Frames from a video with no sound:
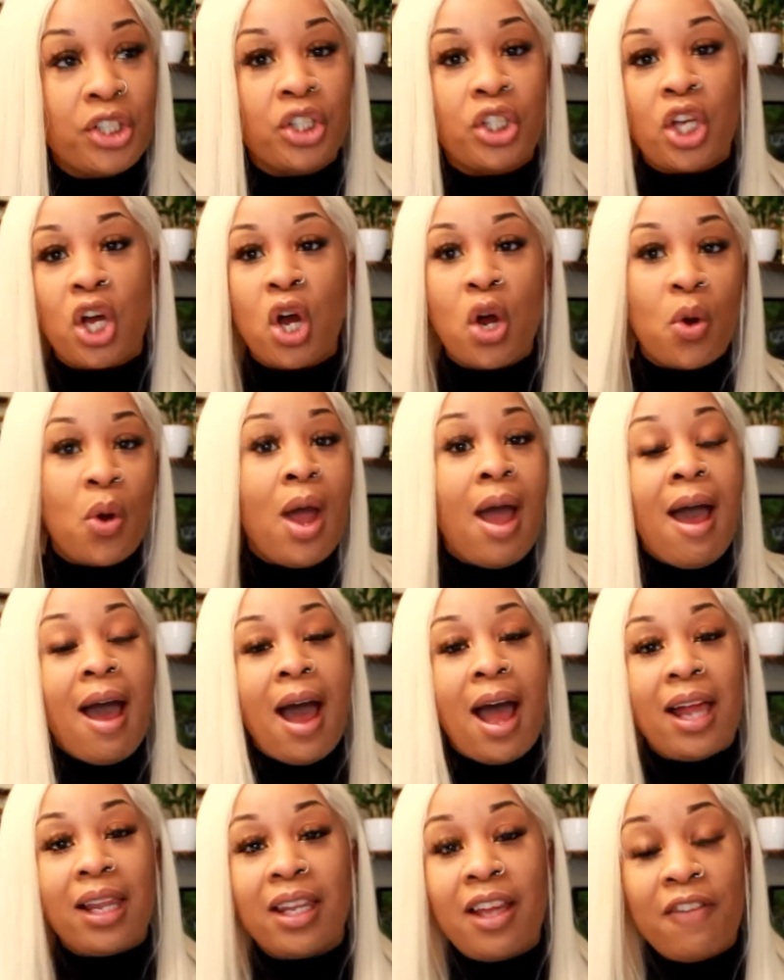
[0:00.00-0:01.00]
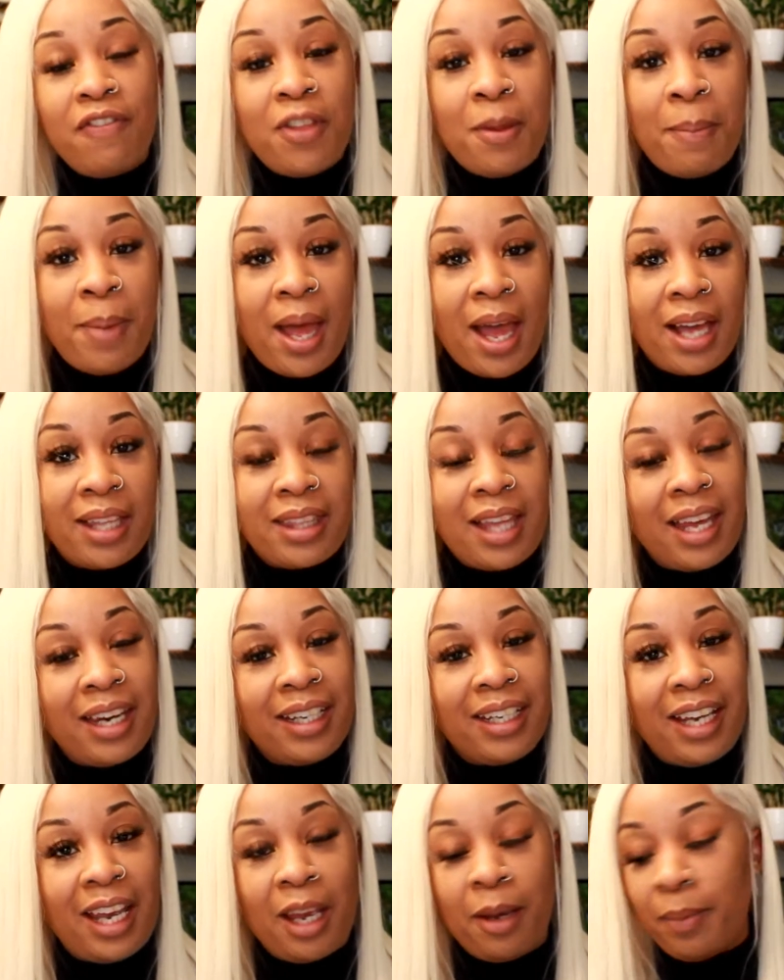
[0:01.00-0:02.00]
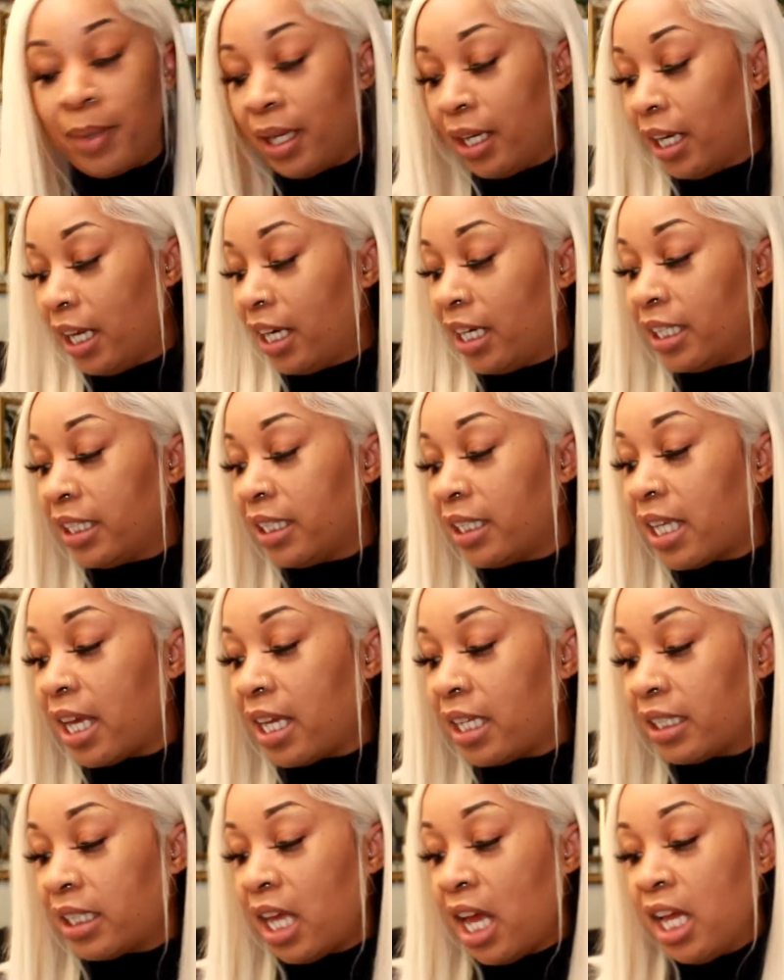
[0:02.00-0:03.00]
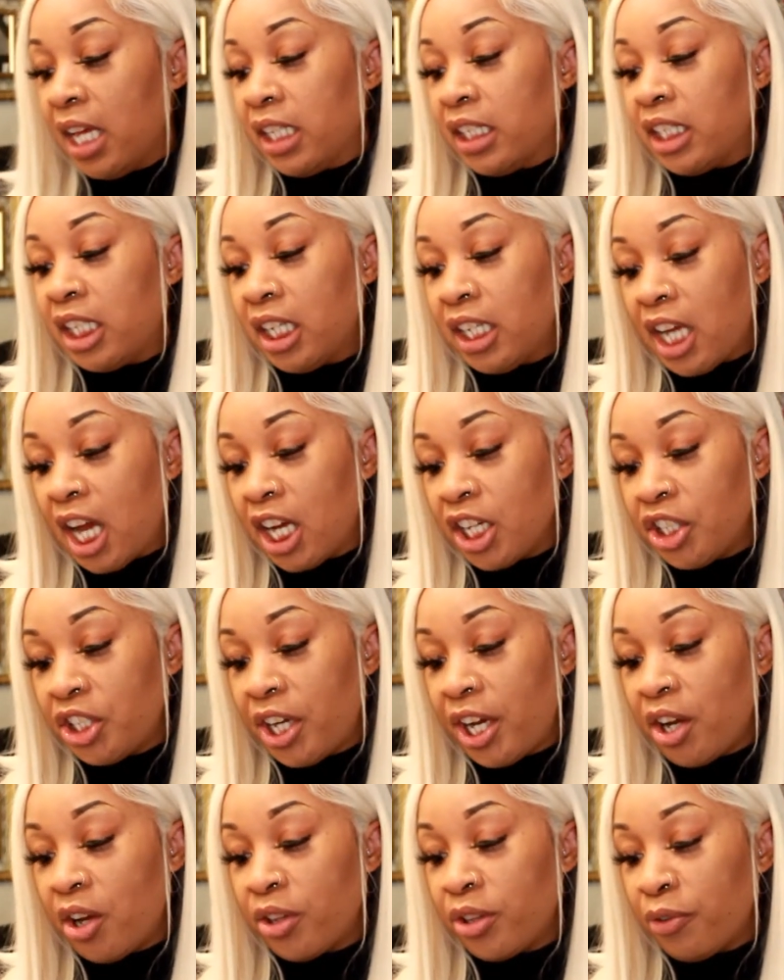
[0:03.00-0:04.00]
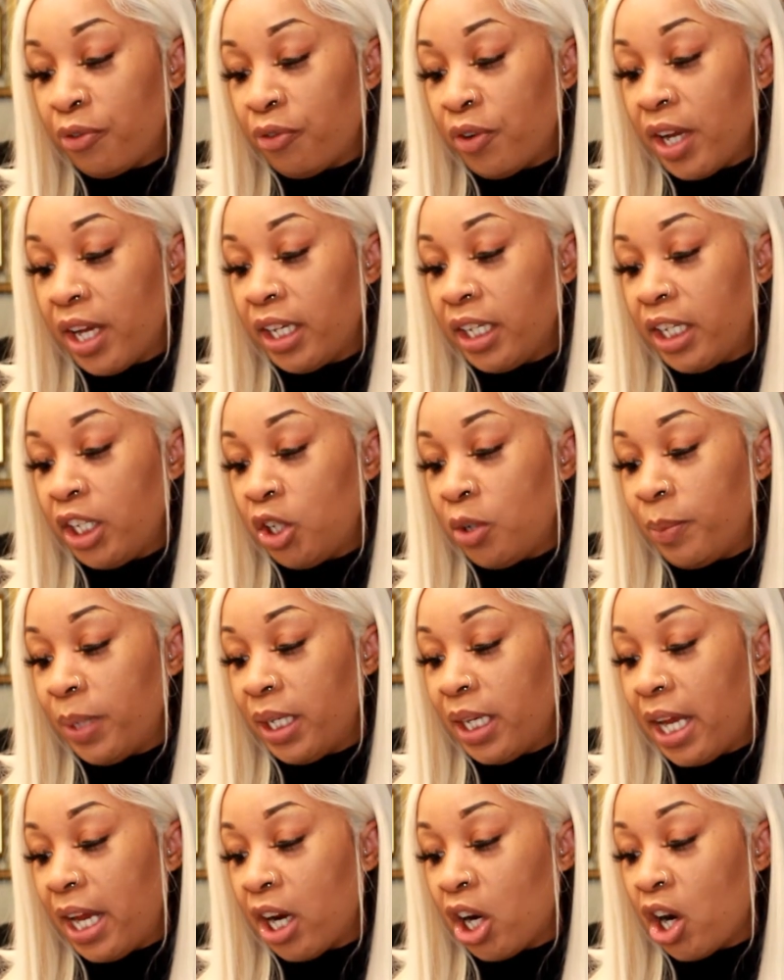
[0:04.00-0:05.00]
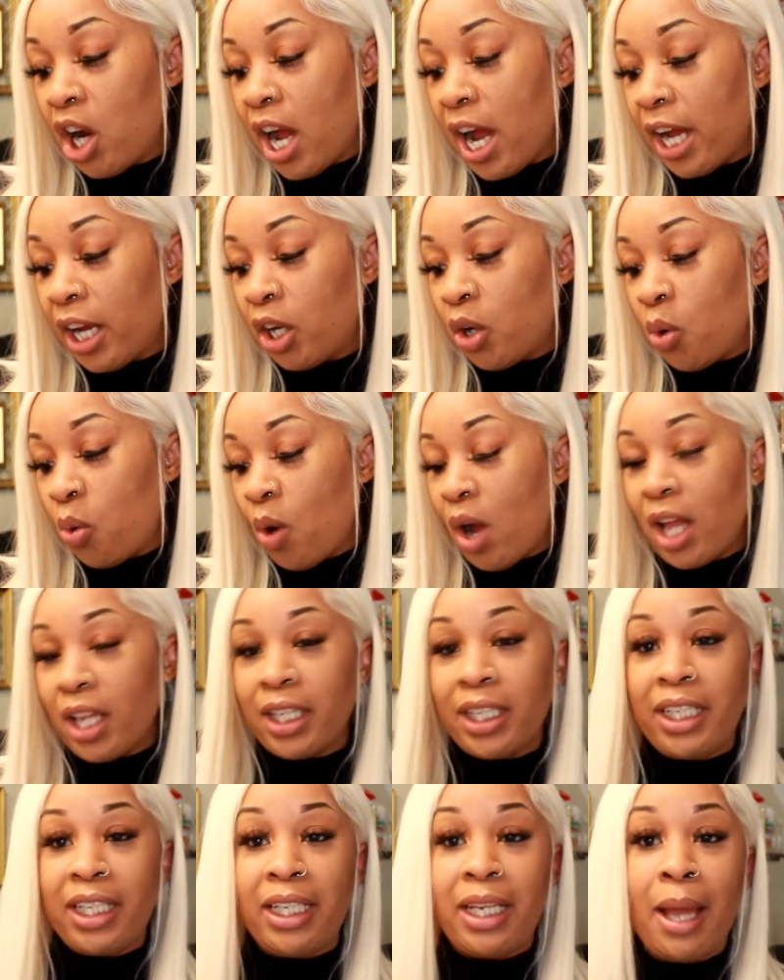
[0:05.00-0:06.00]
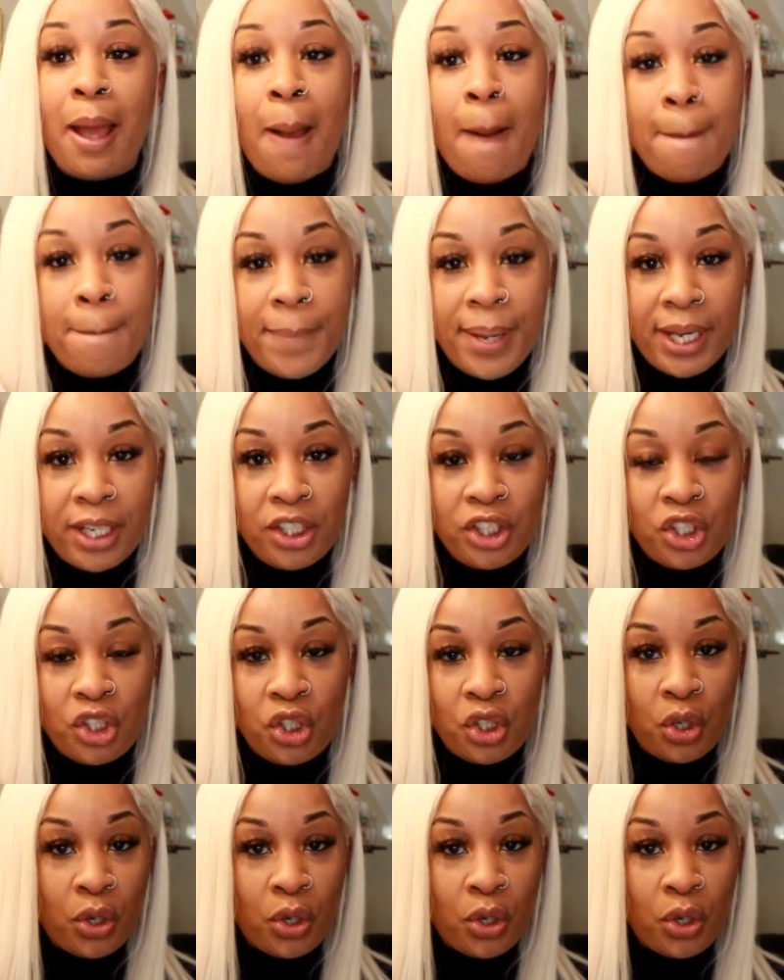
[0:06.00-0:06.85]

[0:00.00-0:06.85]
So I love the bag that it came in, and it says Tinashe on the front, human hair, high quality, best